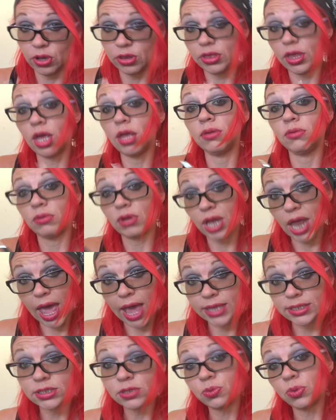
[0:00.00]
that
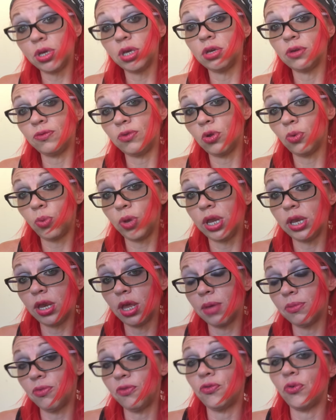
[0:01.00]
last week of your wean
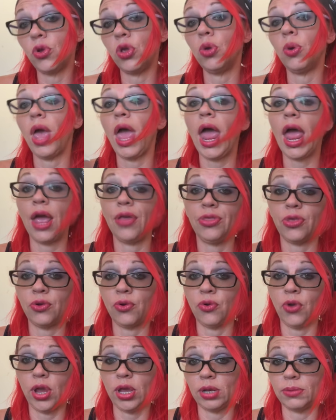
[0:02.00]
down before you add the
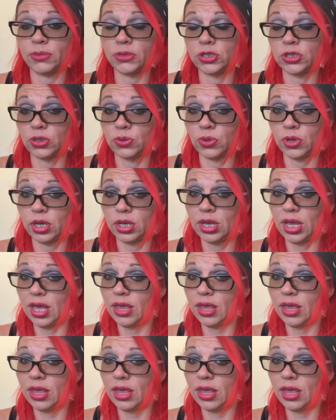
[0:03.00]
kratom to it.